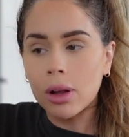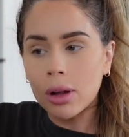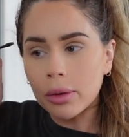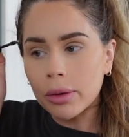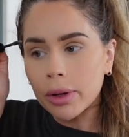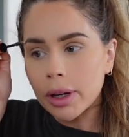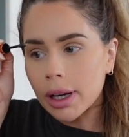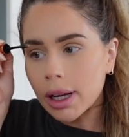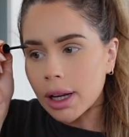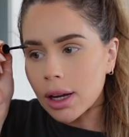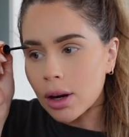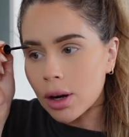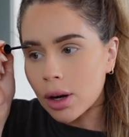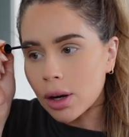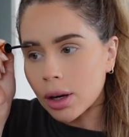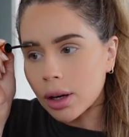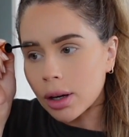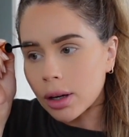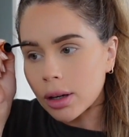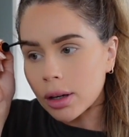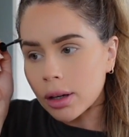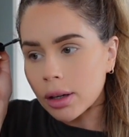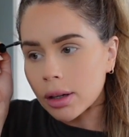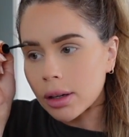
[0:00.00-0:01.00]
already
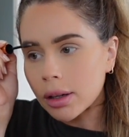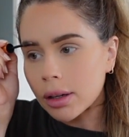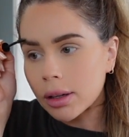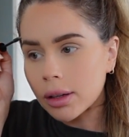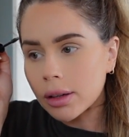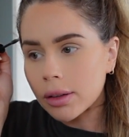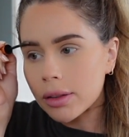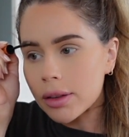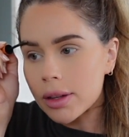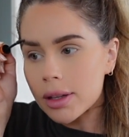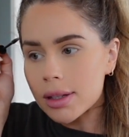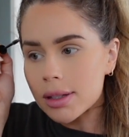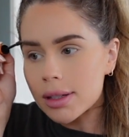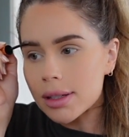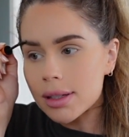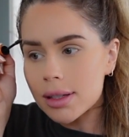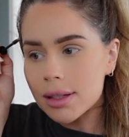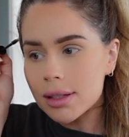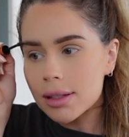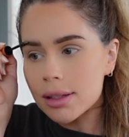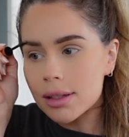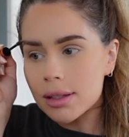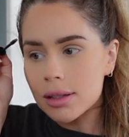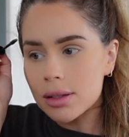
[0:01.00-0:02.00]
heard this
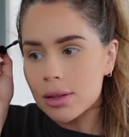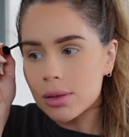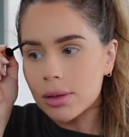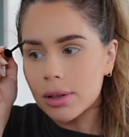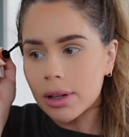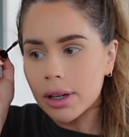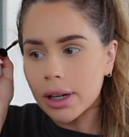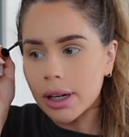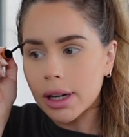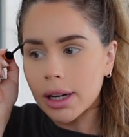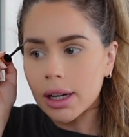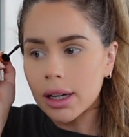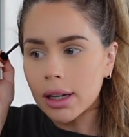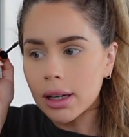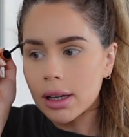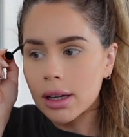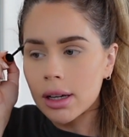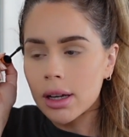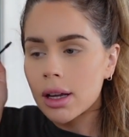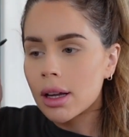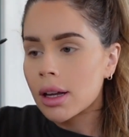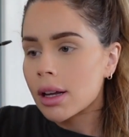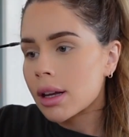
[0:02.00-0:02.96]
story